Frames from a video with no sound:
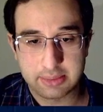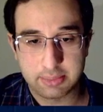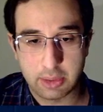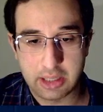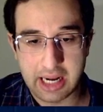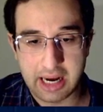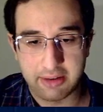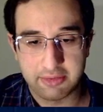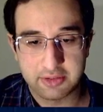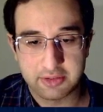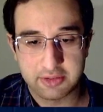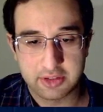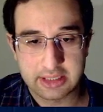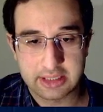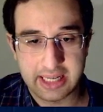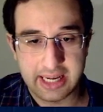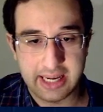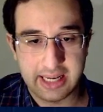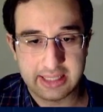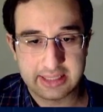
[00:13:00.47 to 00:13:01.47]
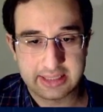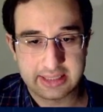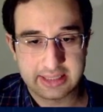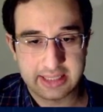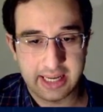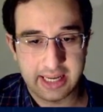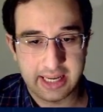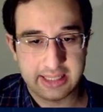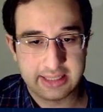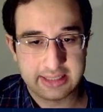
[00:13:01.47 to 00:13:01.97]
but after takes,
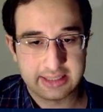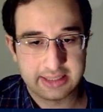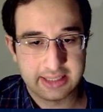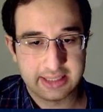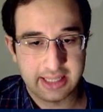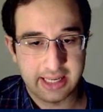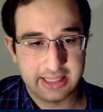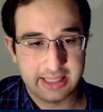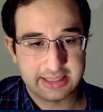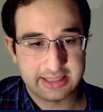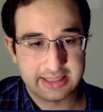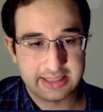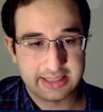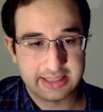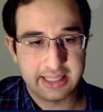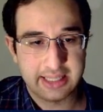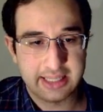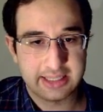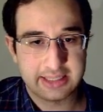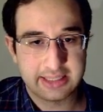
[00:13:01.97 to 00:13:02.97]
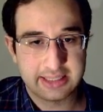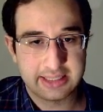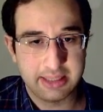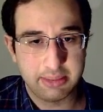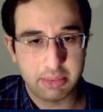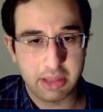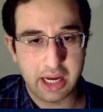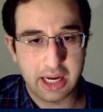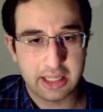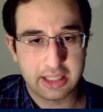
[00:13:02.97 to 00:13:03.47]
takes, takes, takes, it
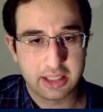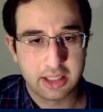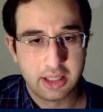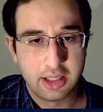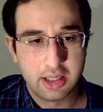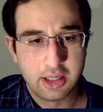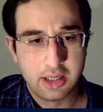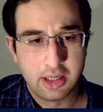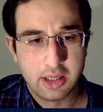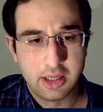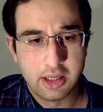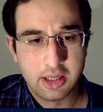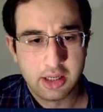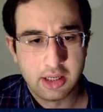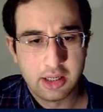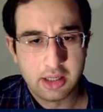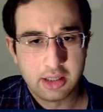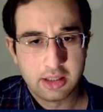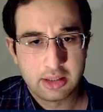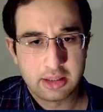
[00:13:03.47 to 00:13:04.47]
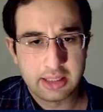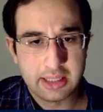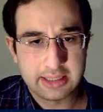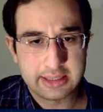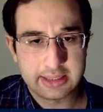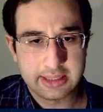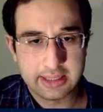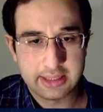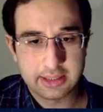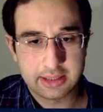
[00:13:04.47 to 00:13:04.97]
seemed like this
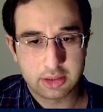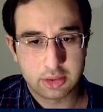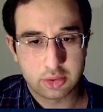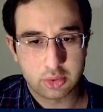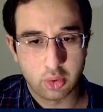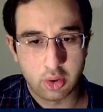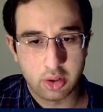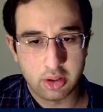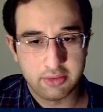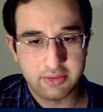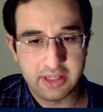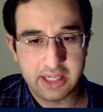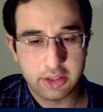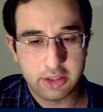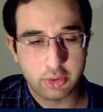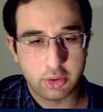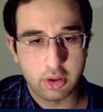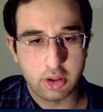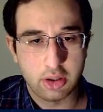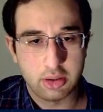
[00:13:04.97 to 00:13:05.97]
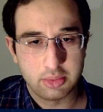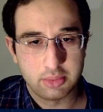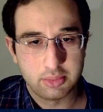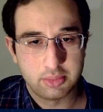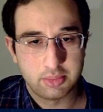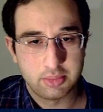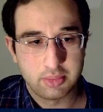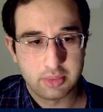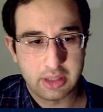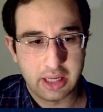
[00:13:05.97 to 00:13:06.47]
is sort of equal.
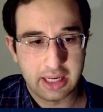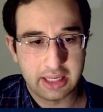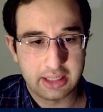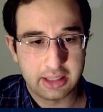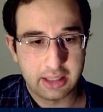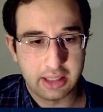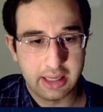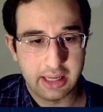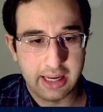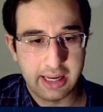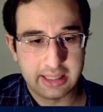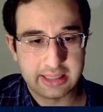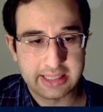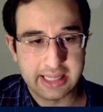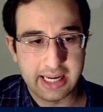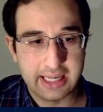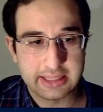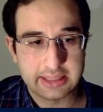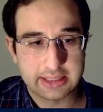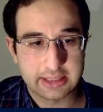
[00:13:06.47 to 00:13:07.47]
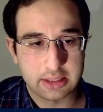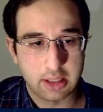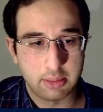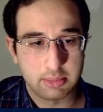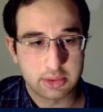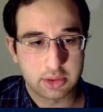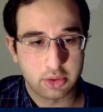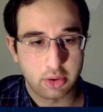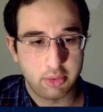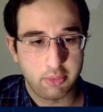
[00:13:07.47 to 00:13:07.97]
Like, it takes some
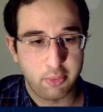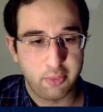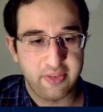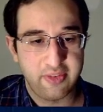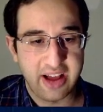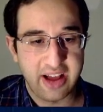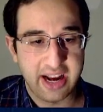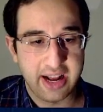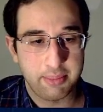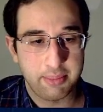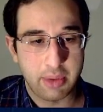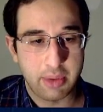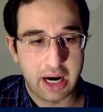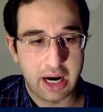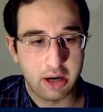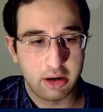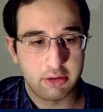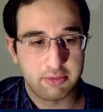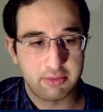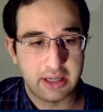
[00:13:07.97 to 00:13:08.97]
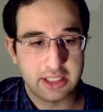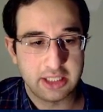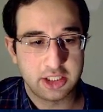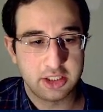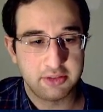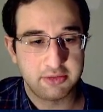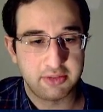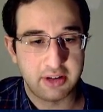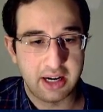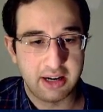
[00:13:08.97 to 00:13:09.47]
sort of venom out of my
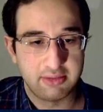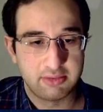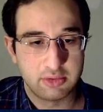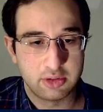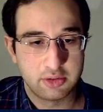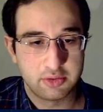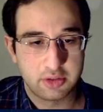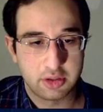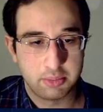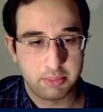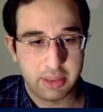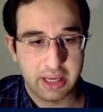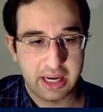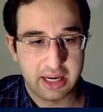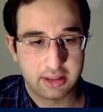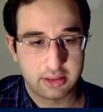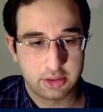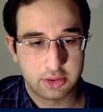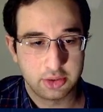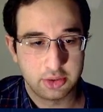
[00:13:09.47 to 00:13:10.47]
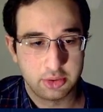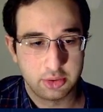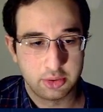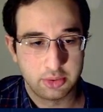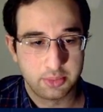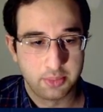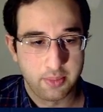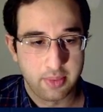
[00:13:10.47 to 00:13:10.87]
g5 move compared to